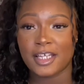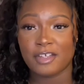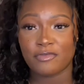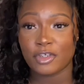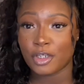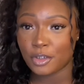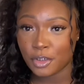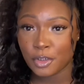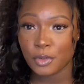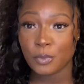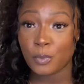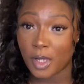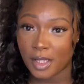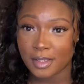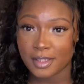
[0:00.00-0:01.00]
If you're new,
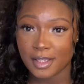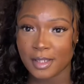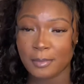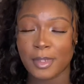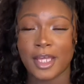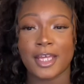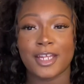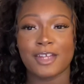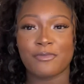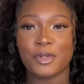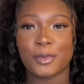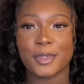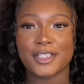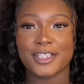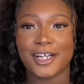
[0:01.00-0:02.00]
welcome, and if you're
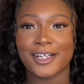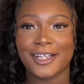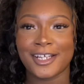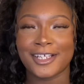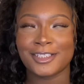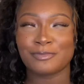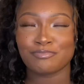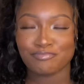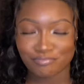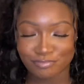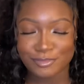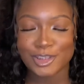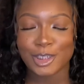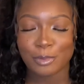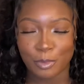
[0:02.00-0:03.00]
returning,
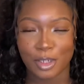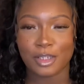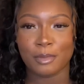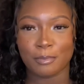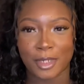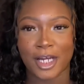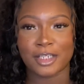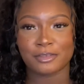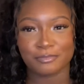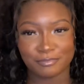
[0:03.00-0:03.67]
welcome back.